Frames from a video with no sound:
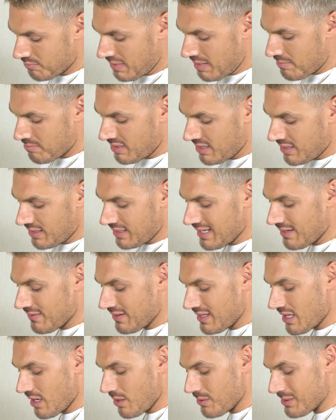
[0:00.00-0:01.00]
Remember,
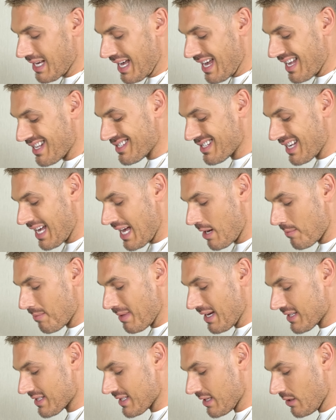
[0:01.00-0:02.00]
leaving those ends out
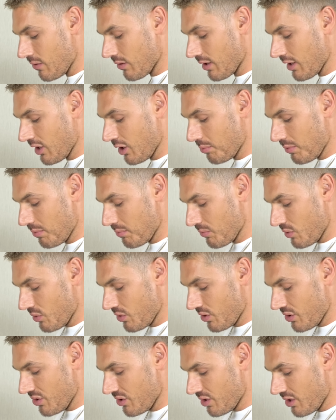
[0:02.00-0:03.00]
makes it look a little bit
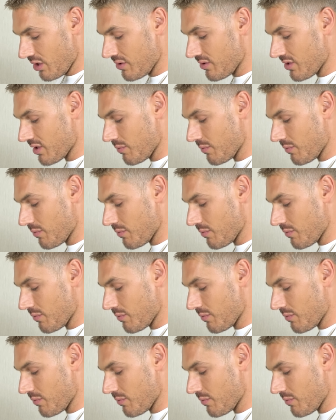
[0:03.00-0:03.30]
more undone,